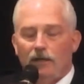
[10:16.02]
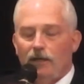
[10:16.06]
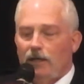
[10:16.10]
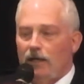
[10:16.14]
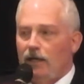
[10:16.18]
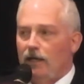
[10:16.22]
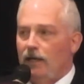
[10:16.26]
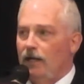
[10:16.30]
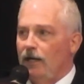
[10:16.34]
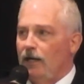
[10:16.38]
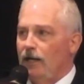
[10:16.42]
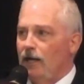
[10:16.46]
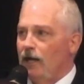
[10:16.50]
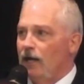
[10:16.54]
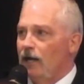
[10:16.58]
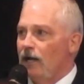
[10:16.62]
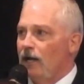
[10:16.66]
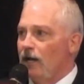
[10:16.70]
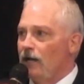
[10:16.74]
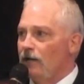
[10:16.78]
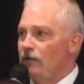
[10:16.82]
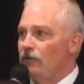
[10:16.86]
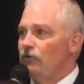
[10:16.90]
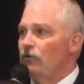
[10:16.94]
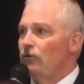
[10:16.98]
And
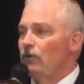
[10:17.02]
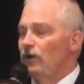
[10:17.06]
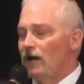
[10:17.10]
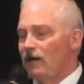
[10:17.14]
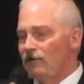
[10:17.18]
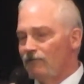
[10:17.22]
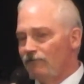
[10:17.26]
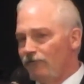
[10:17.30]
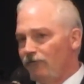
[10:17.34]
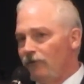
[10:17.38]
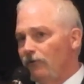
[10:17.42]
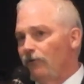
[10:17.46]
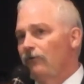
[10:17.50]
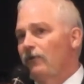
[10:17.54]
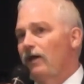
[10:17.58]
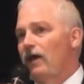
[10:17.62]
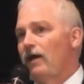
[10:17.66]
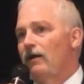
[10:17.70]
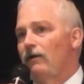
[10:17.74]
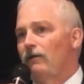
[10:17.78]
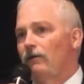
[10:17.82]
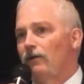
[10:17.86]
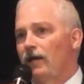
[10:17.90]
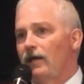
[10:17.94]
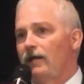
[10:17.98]
I feel
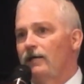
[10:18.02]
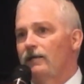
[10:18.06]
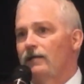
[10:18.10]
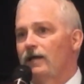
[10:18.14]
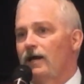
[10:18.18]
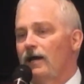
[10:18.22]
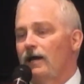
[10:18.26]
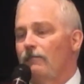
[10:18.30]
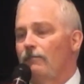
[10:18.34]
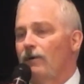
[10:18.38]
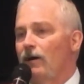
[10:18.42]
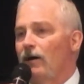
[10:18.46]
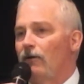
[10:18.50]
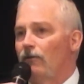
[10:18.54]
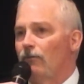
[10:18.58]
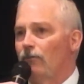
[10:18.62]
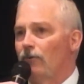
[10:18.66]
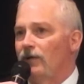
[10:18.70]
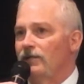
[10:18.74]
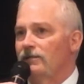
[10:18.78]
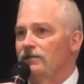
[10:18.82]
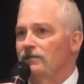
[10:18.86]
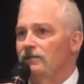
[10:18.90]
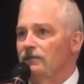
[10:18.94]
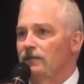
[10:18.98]
like that about
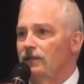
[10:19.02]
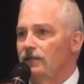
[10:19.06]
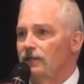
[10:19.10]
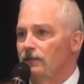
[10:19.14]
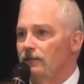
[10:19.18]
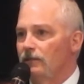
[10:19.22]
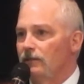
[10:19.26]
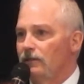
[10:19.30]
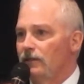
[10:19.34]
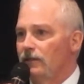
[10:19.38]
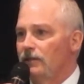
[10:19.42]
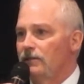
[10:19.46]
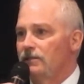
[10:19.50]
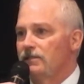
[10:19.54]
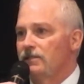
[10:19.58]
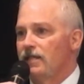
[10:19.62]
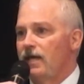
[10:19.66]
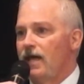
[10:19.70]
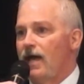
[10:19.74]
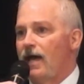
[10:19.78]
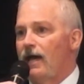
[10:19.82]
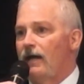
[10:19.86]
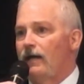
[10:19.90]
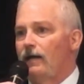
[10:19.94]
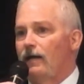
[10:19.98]
wrestling, is
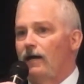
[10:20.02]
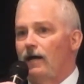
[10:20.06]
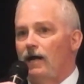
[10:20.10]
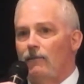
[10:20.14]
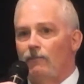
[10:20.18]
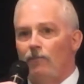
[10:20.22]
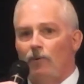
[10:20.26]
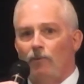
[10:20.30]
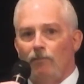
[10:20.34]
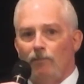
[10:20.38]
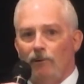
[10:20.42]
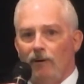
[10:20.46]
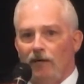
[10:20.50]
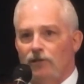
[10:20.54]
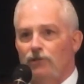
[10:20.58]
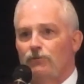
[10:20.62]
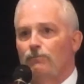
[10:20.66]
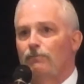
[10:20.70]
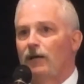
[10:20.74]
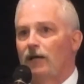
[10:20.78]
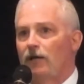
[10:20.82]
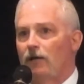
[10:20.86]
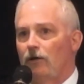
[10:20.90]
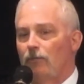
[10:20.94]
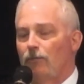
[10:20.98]
that I'm a much
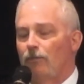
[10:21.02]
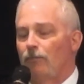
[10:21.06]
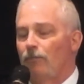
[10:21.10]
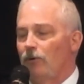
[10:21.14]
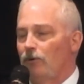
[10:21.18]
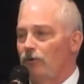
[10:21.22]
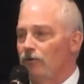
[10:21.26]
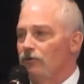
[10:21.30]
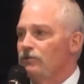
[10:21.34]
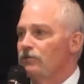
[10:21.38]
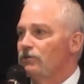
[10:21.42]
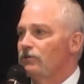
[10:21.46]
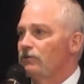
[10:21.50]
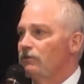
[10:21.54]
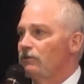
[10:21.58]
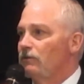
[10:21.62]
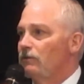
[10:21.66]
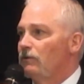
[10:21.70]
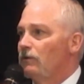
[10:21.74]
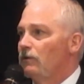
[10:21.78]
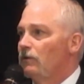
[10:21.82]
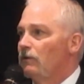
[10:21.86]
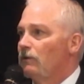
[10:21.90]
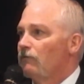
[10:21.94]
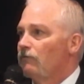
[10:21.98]
better
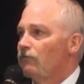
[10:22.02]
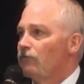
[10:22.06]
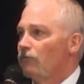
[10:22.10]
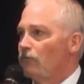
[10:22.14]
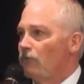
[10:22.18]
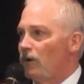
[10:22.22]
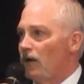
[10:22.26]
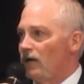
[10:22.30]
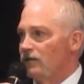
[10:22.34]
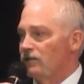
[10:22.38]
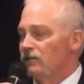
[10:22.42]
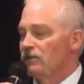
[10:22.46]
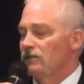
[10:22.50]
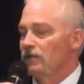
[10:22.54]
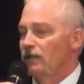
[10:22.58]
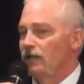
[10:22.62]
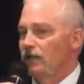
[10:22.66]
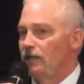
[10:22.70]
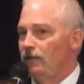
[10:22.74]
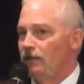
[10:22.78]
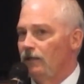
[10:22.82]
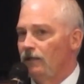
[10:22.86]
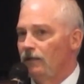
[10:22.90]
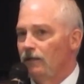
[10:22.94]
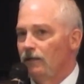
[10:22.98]
person for
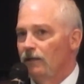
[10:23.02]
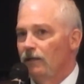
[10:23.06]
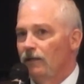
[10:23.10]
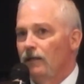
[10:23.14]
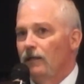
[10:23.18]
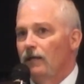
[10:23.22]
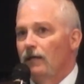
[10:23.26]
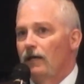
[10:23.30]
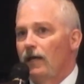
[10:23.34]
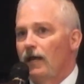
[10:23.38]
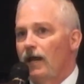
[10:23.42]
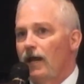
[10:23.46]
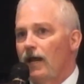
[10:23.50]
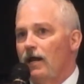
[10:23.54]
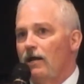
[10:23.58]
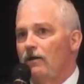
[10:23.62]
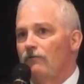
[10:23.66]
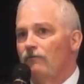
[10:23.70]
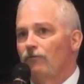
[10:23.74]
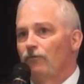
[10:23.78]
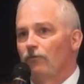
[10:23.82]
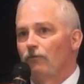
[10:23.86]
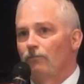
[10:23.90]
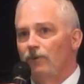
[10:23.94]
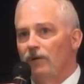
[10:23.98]
wrestling
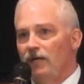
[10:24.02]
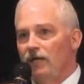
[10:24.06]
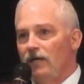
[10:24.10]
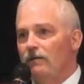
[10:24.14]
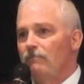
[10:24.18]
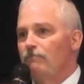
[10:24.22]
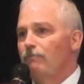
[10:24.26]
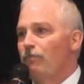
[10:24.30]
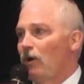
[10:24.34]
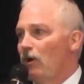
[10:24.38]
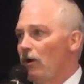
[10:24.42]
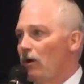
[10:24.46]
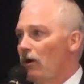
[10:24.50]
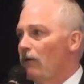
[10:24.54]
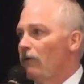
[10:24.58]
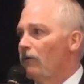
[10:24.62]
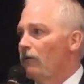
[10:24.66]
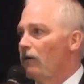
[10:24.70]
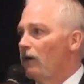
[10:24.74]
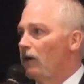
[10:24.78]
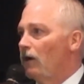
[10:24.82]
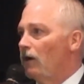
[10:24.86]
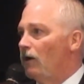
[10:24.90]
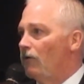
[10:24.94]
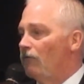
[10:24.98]
and for being
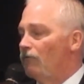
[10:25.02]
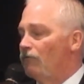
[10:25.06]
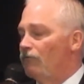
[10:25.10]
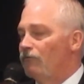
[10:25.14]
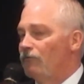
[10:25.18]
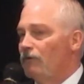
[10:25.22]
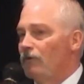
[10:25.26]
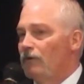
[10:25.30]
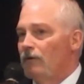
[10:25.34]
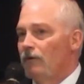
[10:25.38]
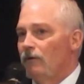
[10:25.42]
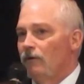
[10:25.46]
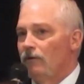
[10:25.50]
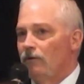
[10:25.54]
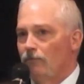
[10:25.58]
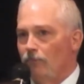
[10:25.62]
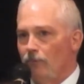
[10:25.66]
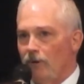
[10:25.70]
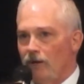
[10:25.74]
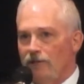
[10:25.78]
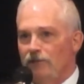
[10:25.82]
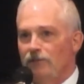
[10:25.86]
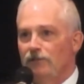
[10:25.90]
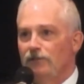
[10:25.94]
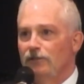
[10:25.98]
part of the
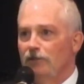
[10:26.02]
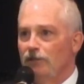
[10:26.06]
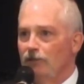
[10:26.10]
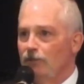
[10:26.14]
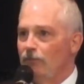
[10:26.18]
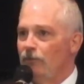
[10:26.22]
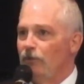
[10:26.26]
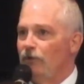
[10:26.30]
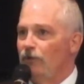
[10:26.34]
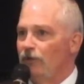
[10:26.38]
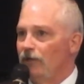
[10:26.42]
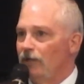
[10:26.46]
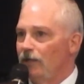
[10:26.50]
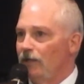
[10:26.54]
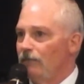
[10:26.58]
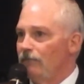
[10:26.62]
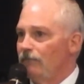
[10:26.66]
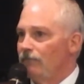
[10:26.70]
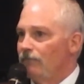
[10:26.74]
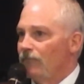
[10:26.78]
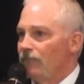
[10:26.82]
wrestling community.